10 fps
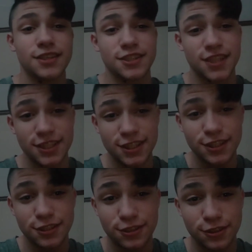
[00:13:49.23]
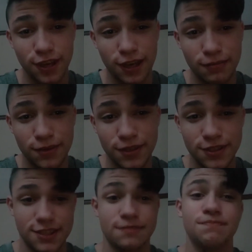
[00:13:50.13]
just hit the subscribe
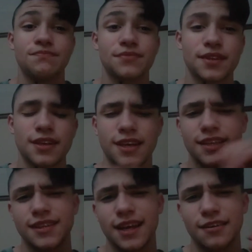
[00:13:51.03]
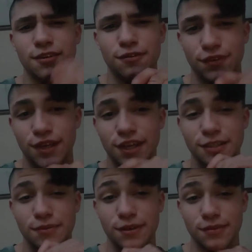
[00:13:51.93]
button and hit that
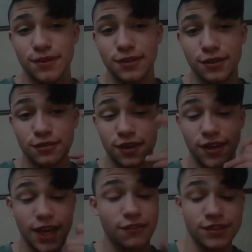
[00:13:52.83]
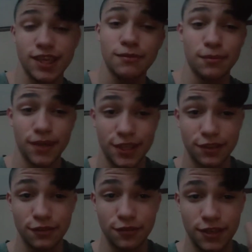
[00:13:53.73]
notification bell to be notified every time I make a
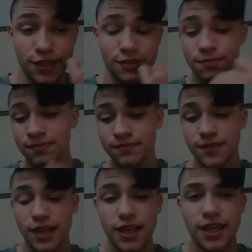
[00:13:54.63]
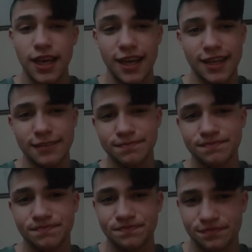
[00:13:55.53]
new video.
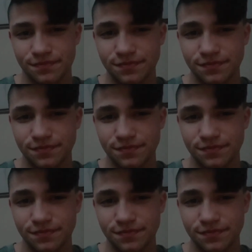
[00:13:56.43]
And